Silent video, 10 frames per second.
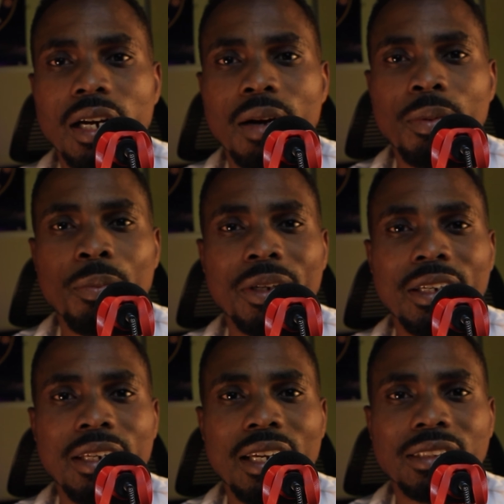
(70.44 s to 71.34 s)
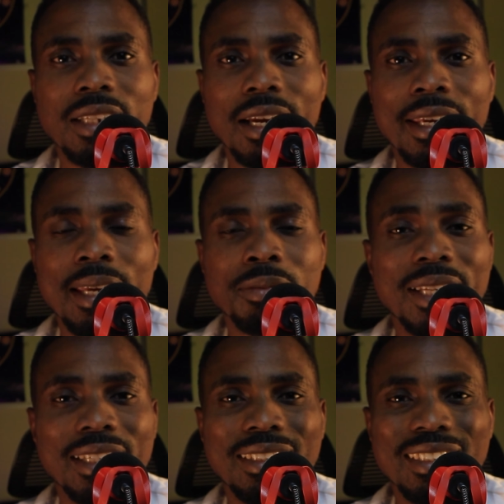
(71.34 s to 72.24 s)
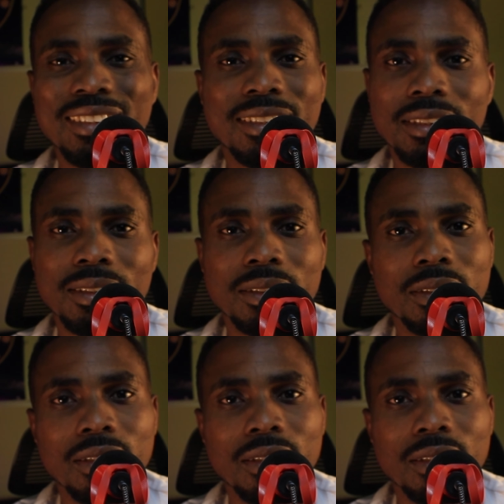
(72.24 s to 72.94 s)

I remember the days like games like this